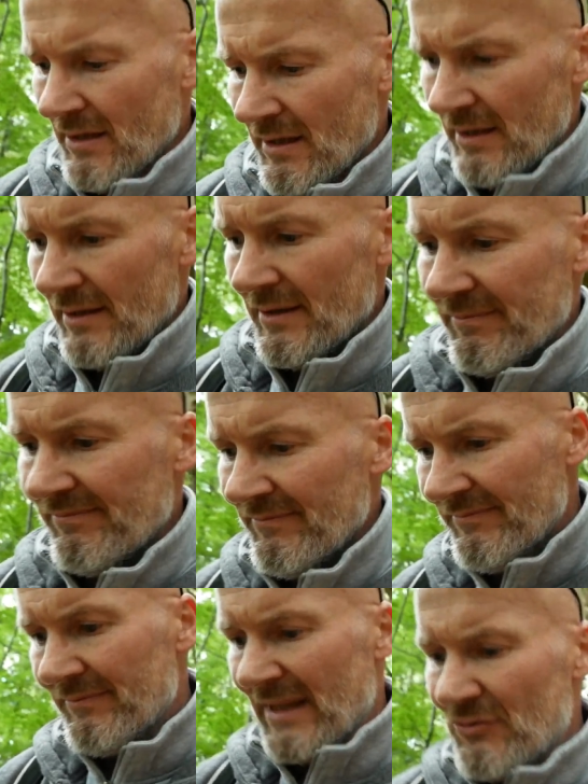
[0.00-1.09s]

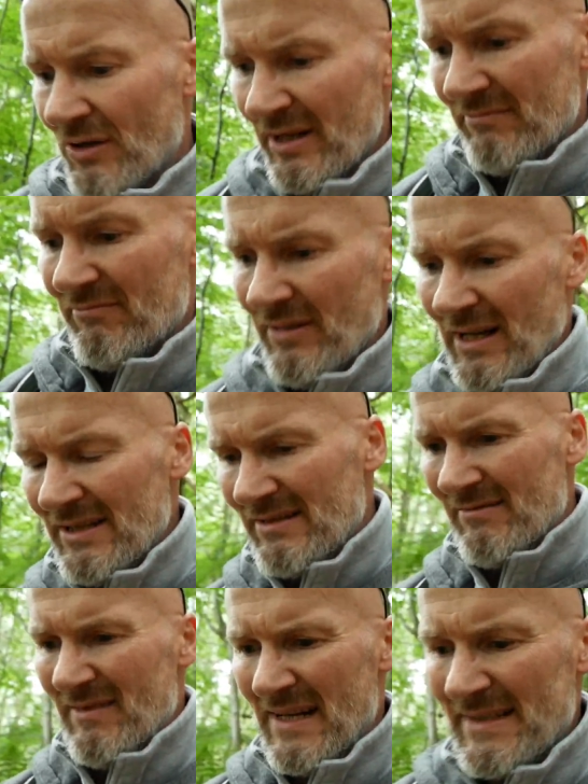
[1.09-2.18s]

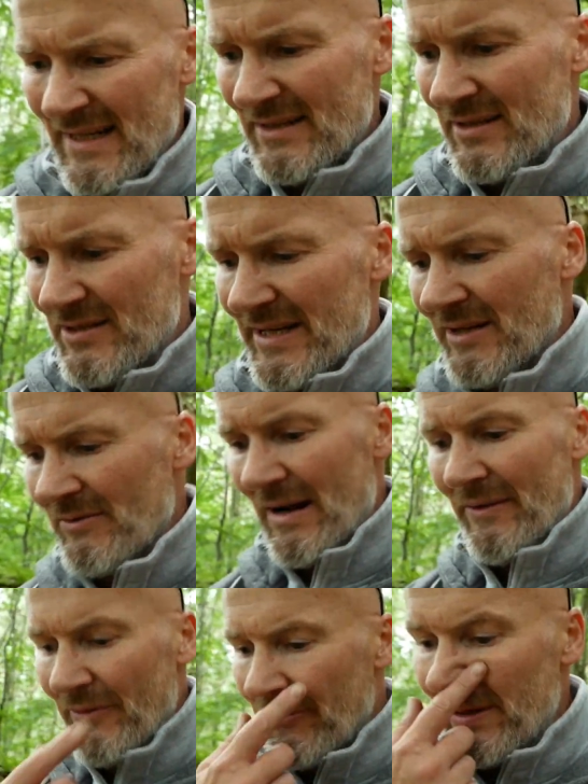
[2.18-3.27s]
I tend to stick
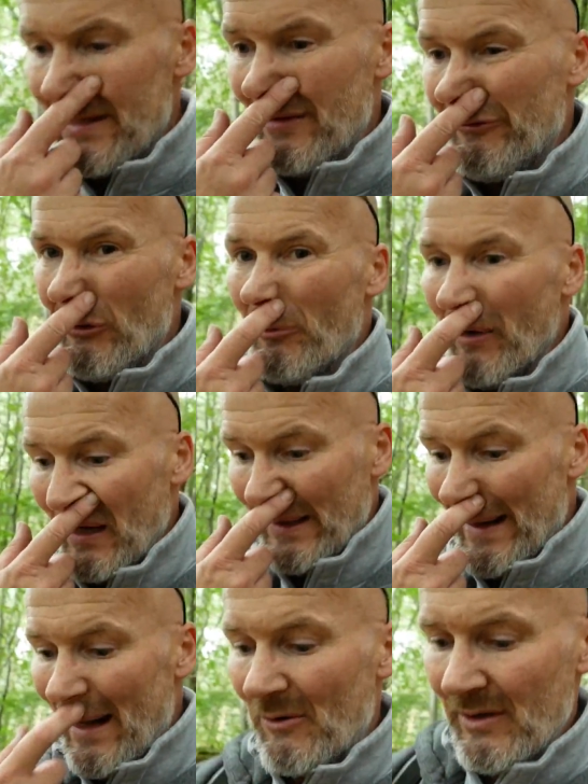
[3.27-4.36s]
around the 3 to 4 mile an
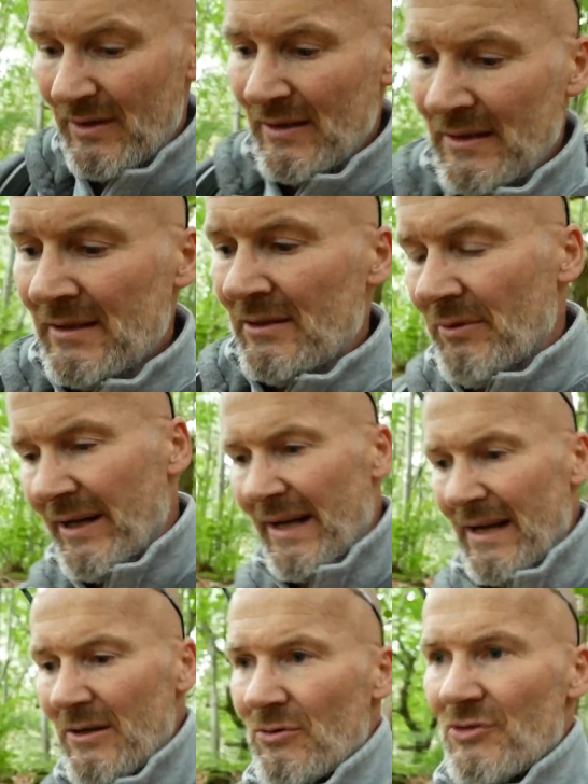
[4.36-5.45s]
hour when I
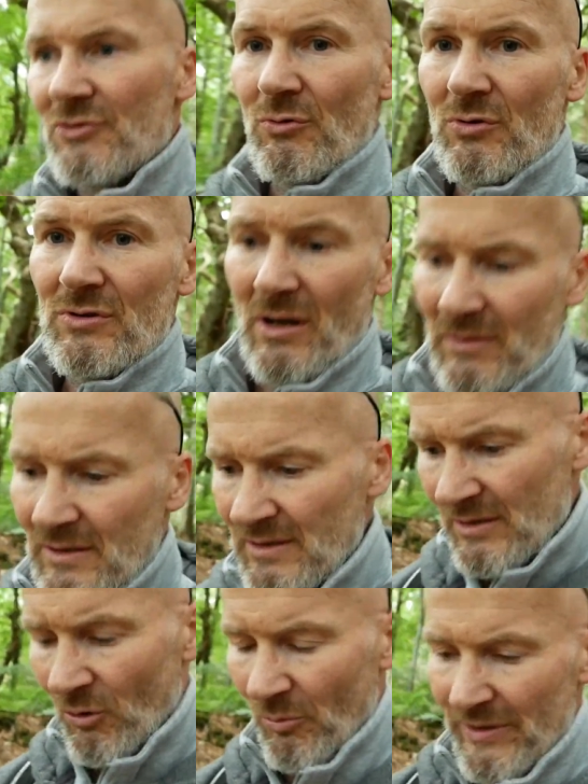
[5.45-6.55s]
get a good strut on.
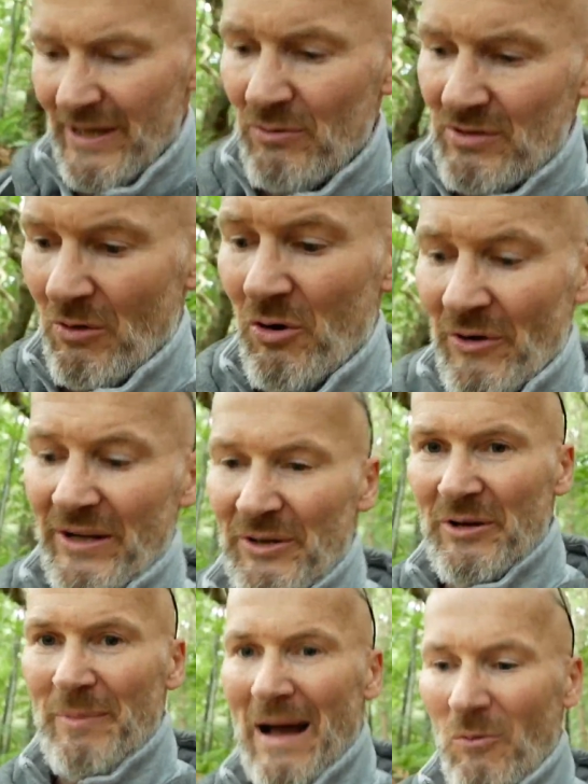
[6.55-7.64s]
Up the hills I'm only doing
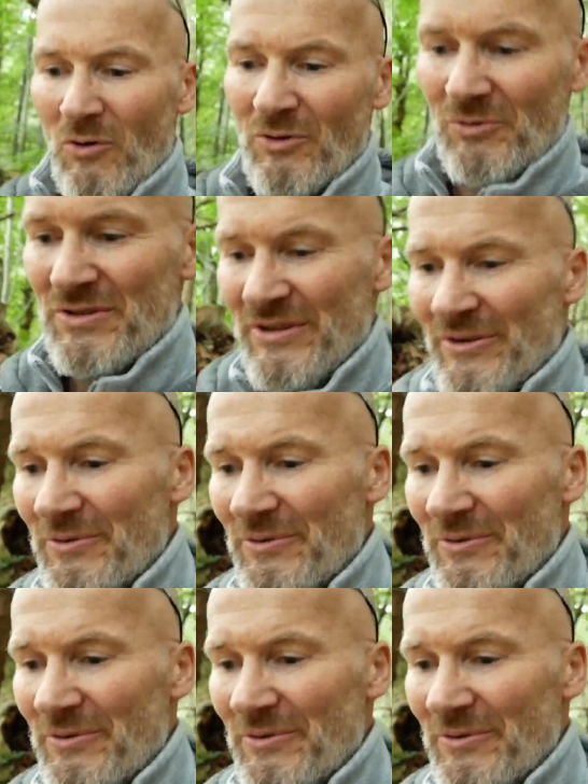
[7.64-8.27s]
about 1 or 2.